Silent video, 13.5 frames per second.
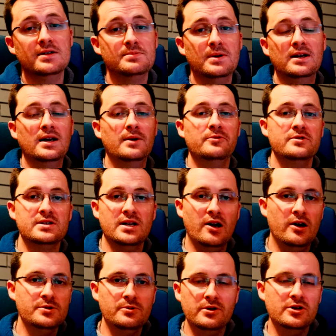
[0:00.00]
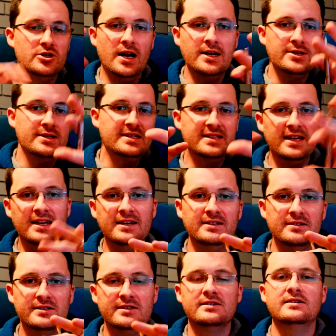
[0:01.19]
there's been a number of scenarios where you're changing
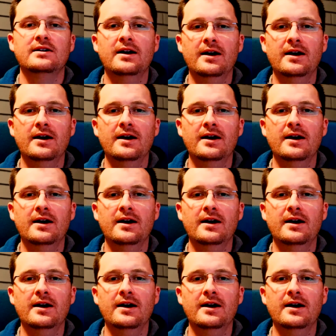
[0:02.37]
scenes.